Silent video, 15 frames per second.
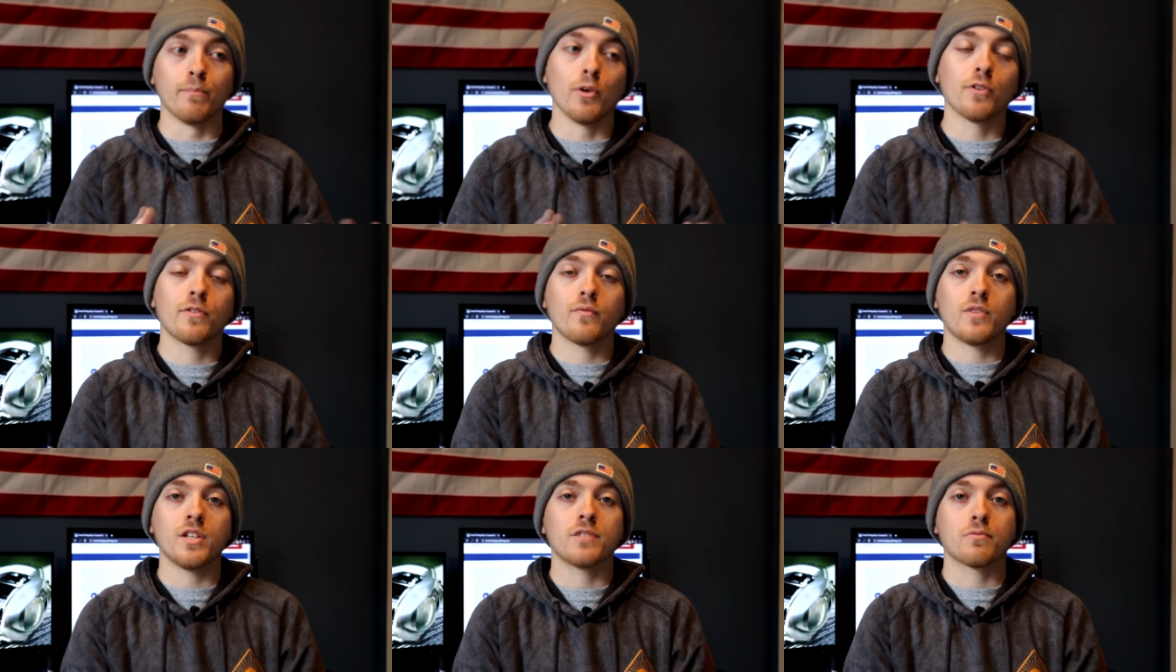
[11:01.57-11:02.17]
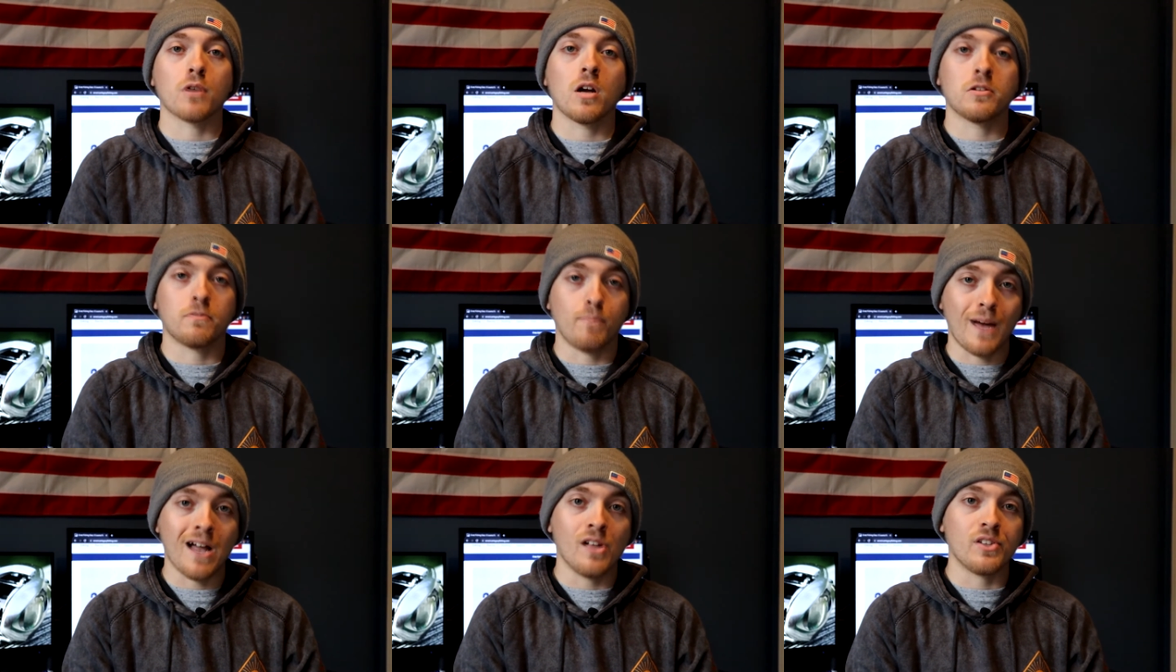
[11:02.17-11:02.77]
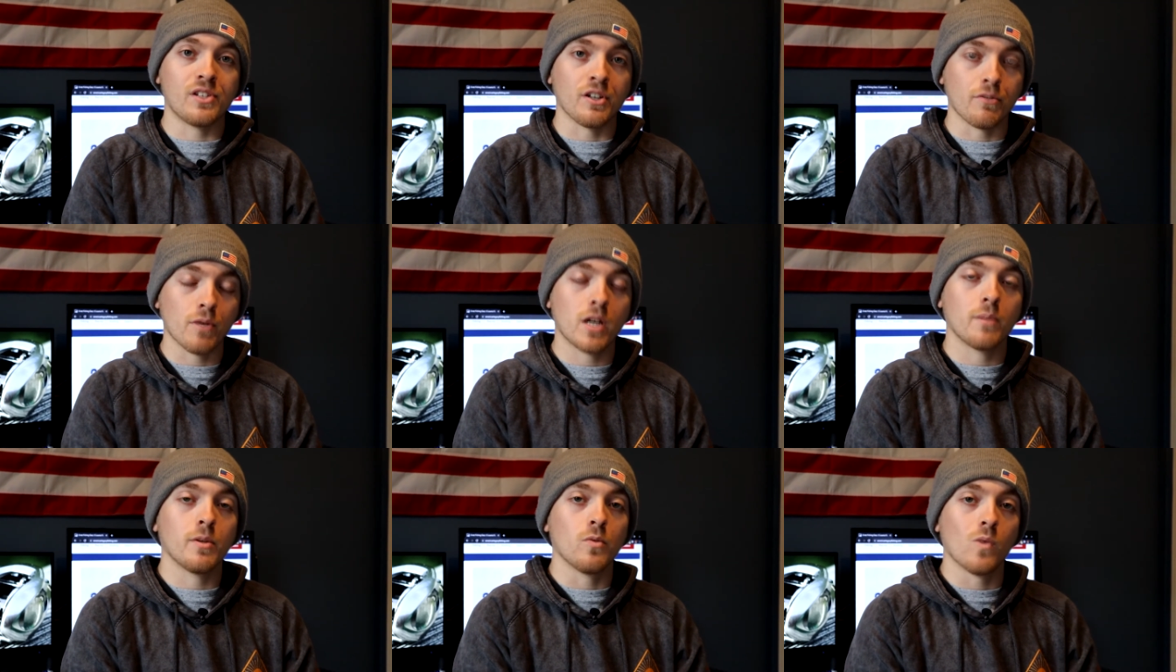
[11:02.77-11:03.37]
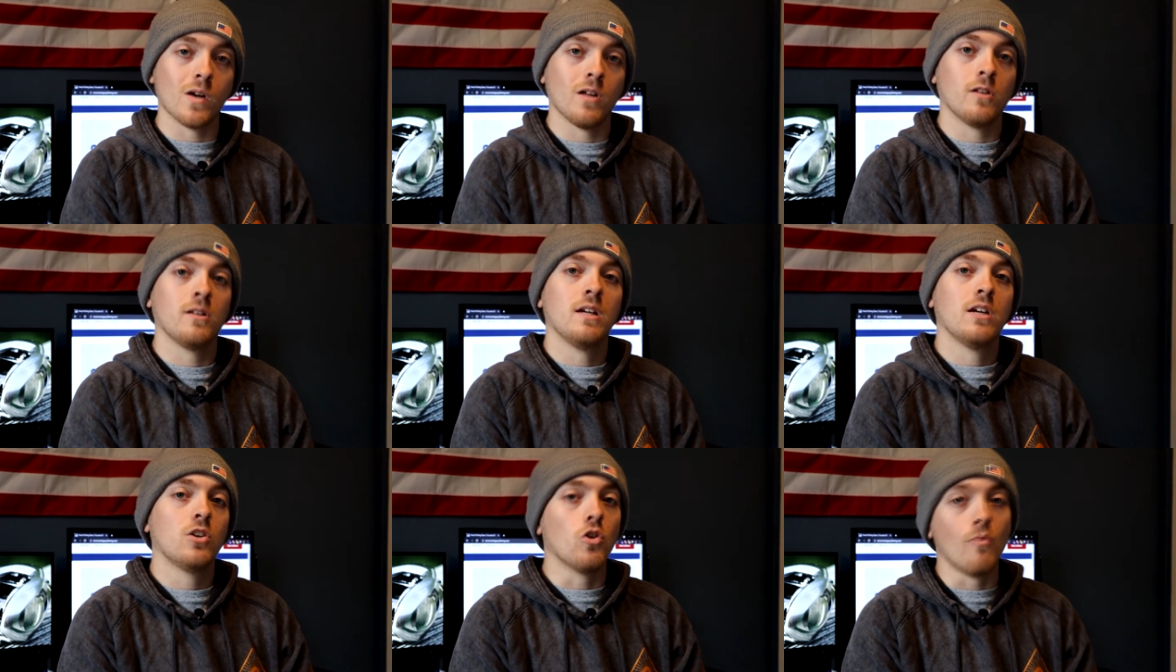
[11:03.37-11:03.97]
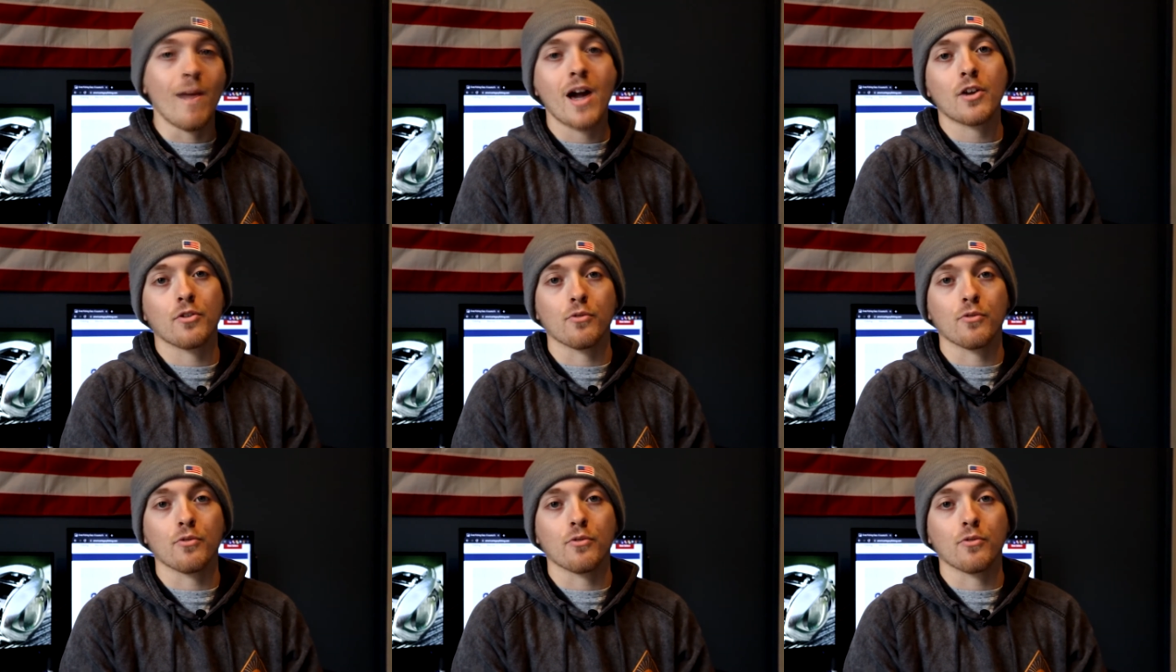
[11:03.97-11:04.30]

Both of these rods balance incredibly well, no matter